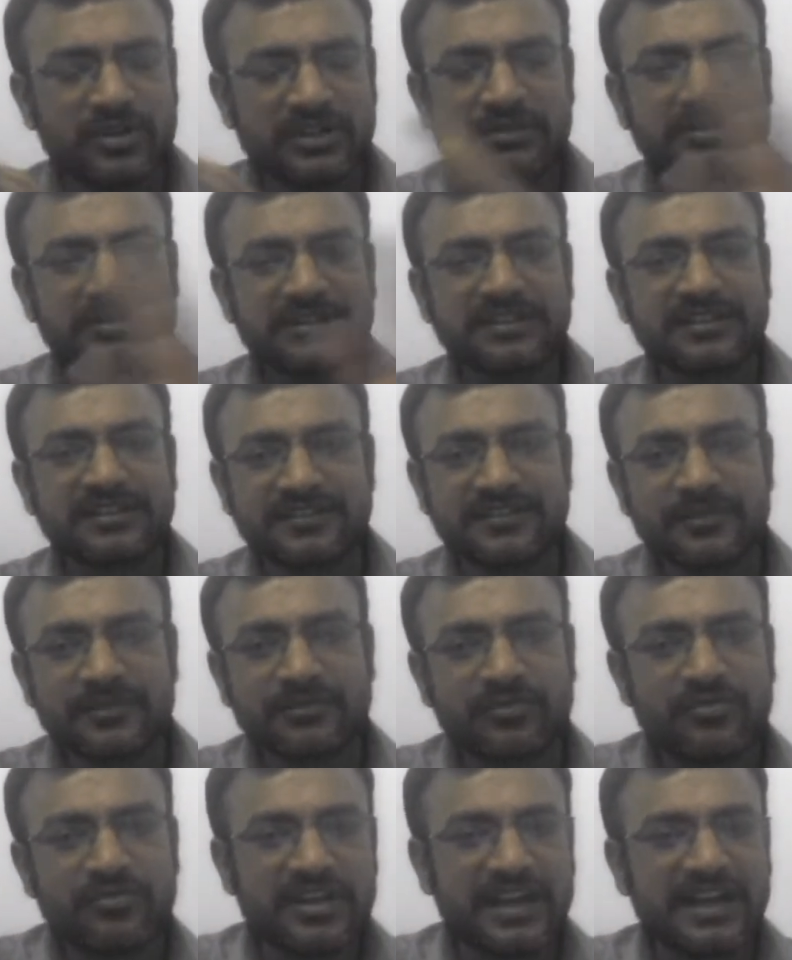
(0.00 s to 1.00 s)
Here,
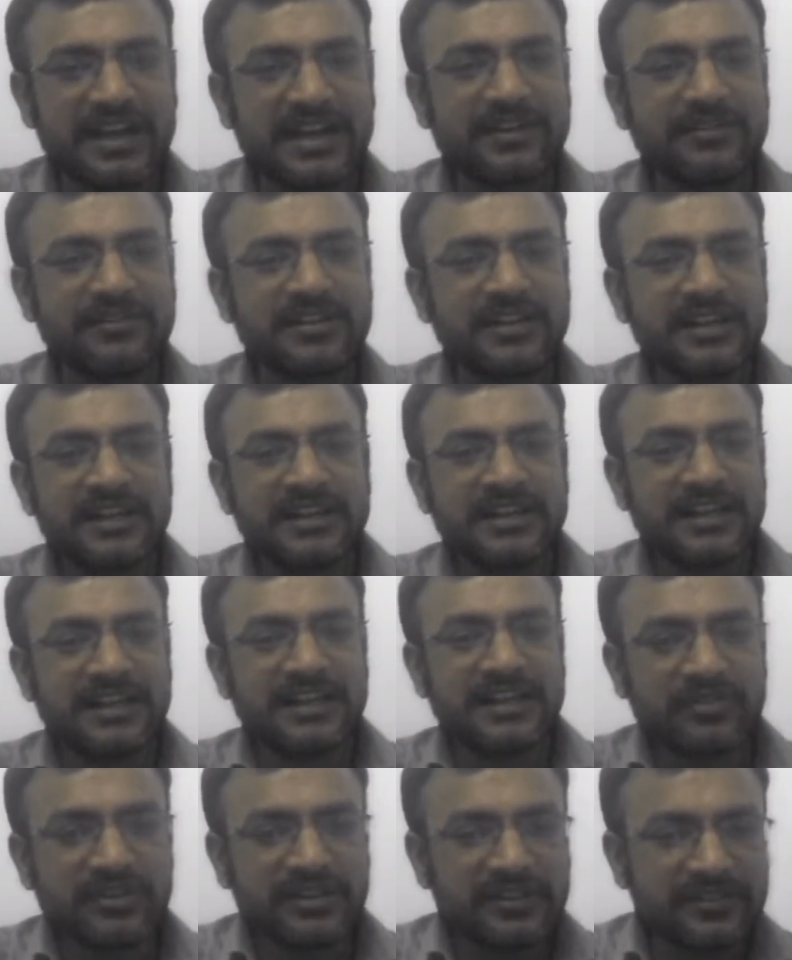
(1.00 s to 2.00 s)
whatever the concept we
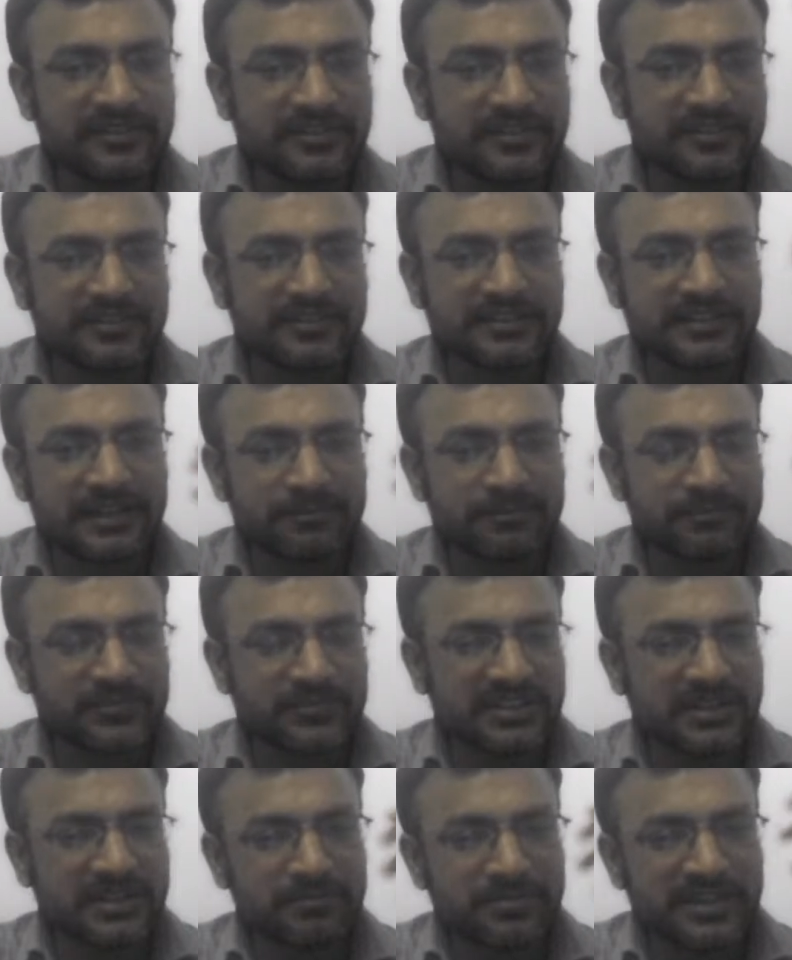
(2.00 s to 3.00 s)
have, that one
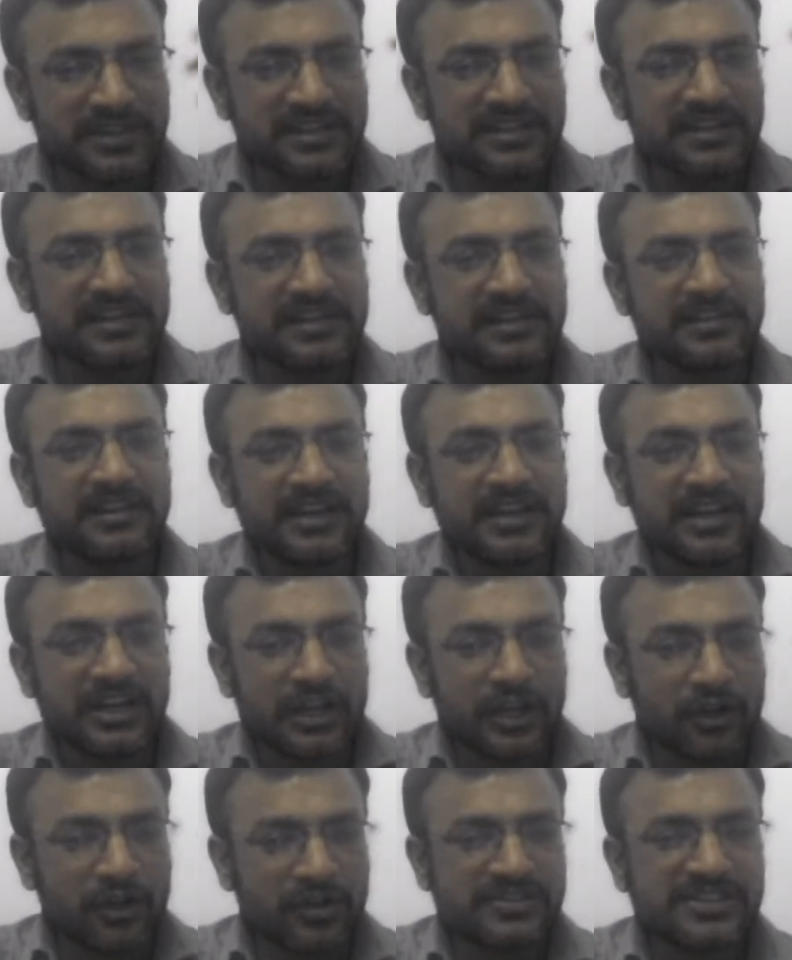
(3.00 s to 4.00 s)
is
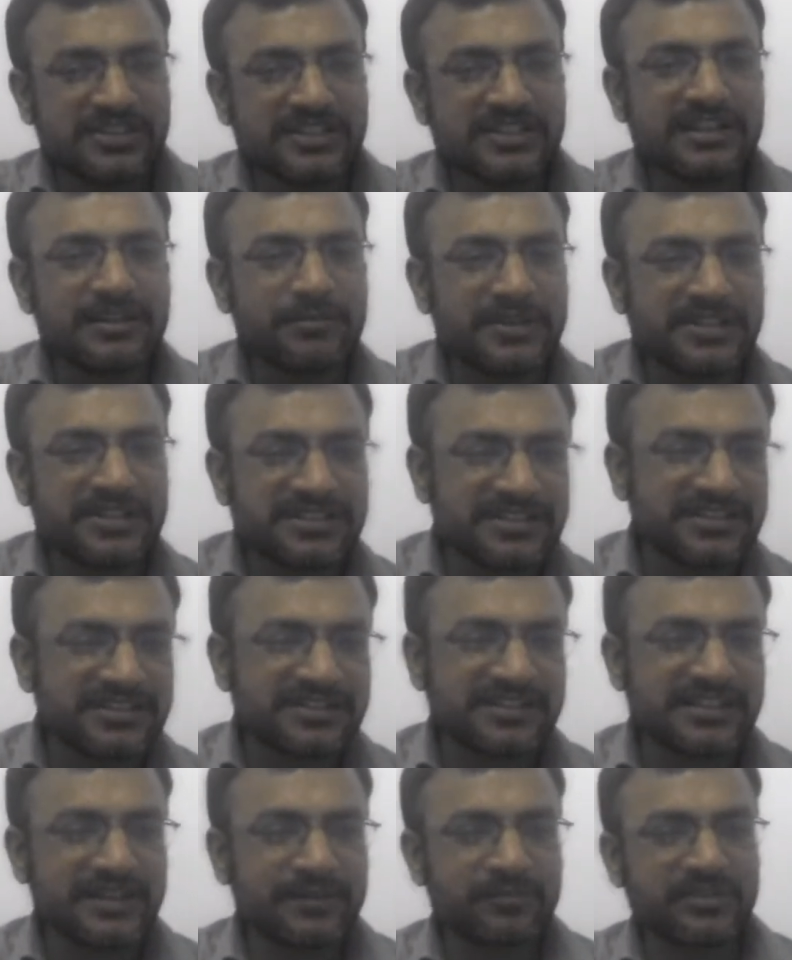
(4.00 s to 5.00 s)
completely logical
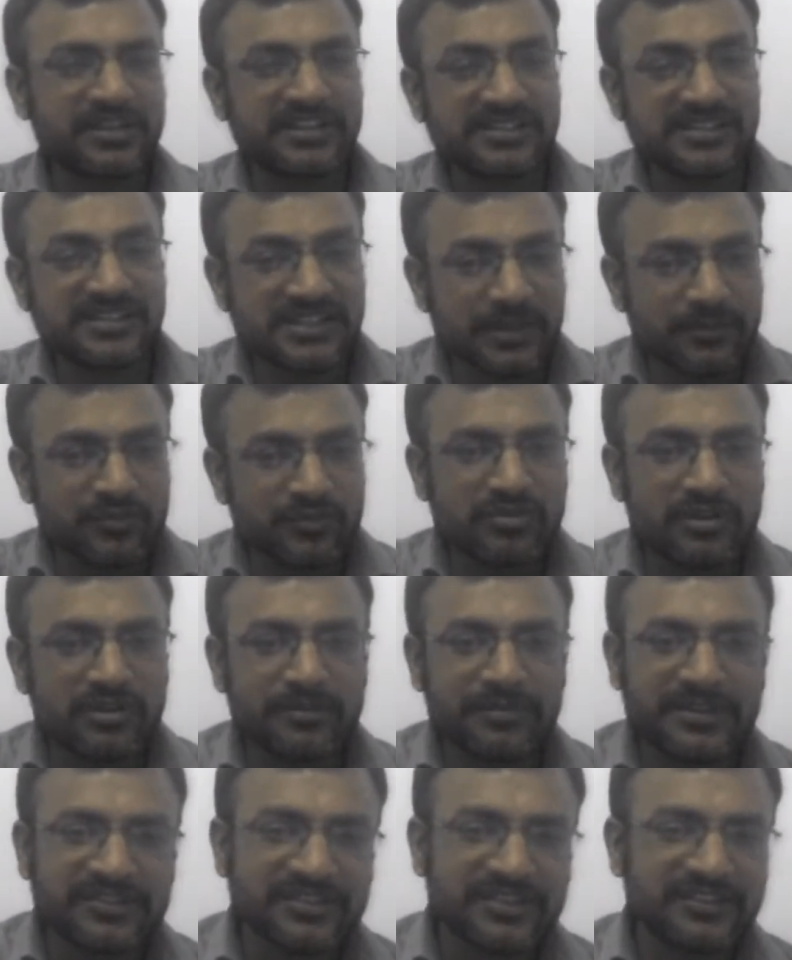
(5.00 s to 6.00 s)
based concept,
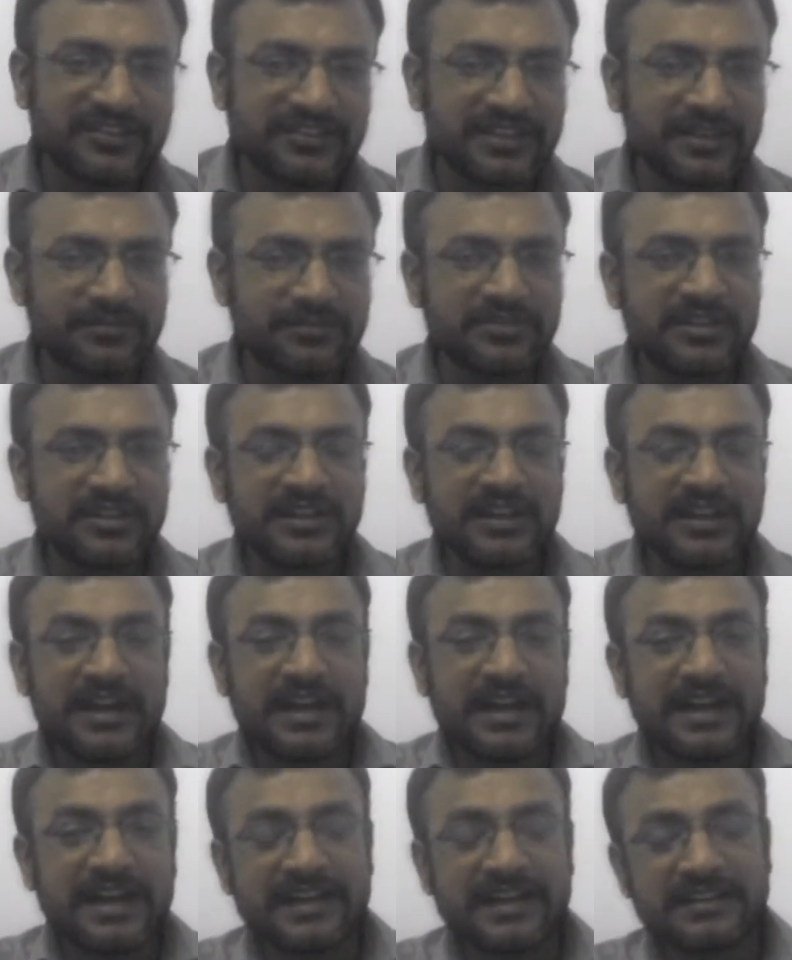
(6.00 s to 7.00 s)
conceptual based concept,
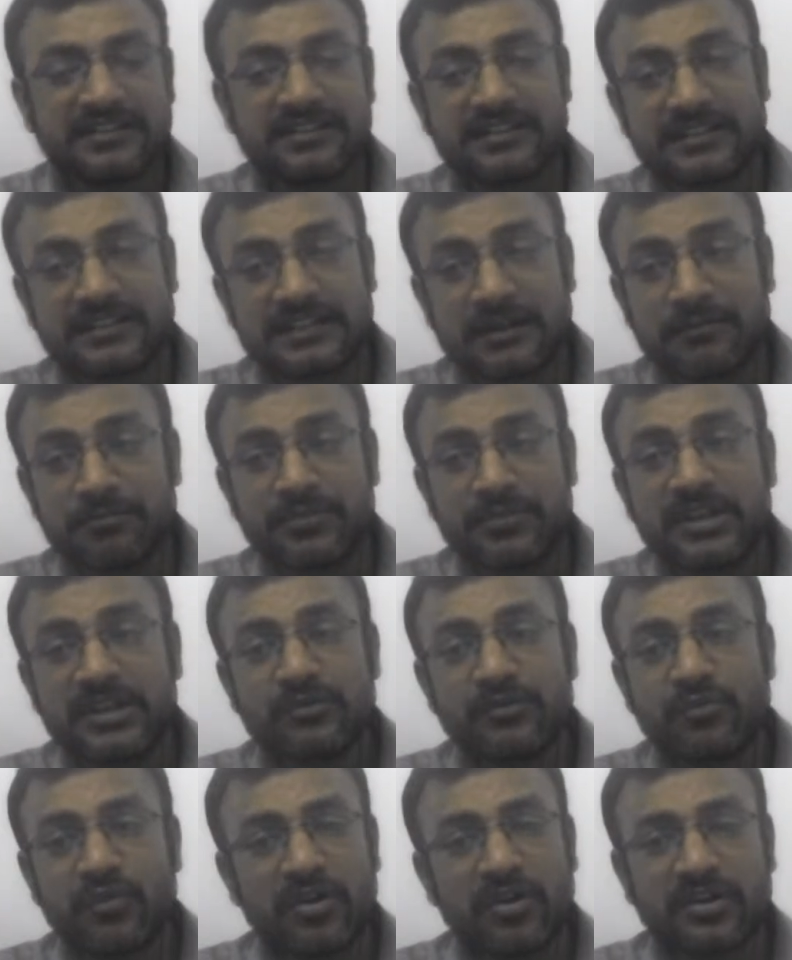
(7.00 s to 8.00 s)
and the
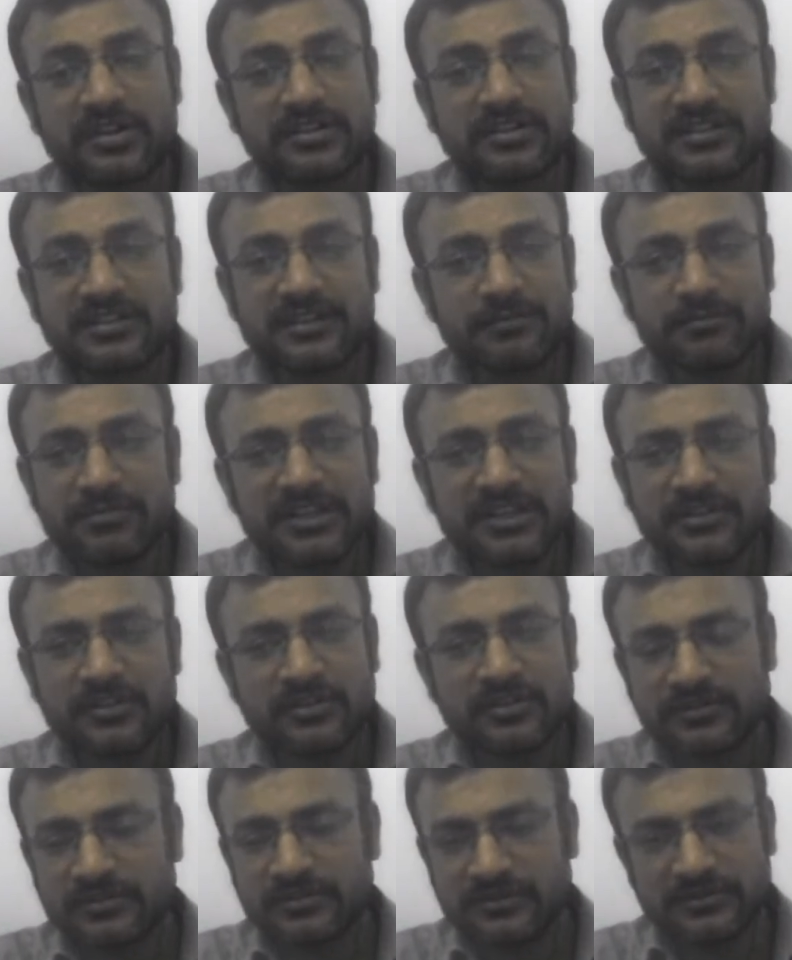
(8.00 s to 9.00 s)
company want
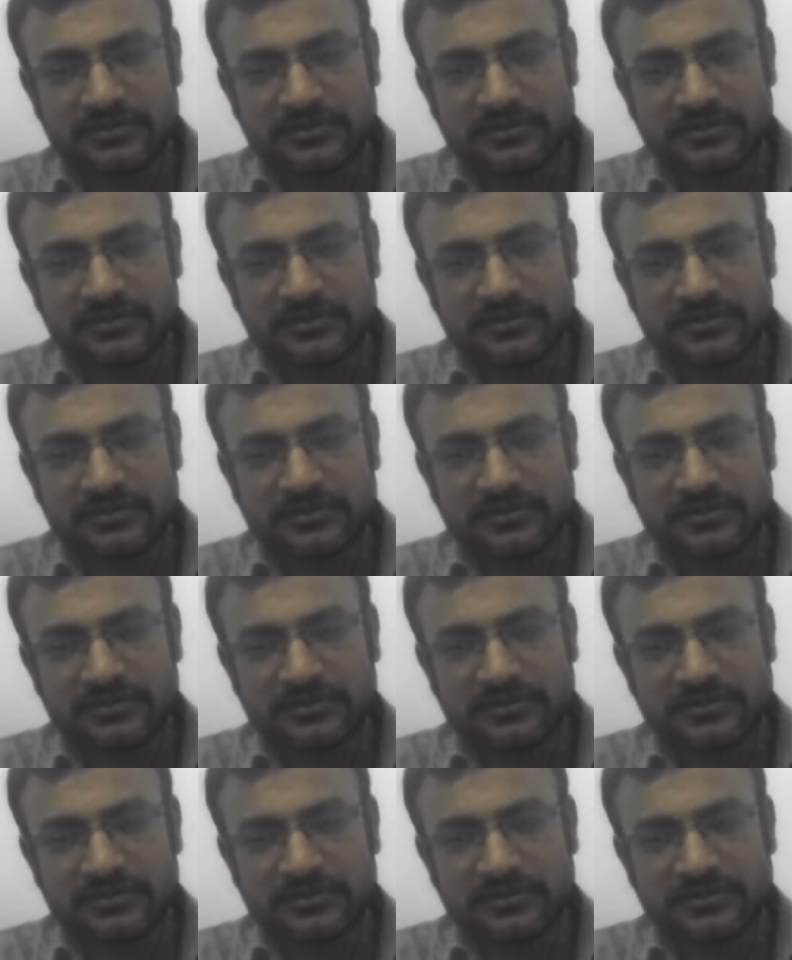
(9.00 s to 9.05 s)
complete.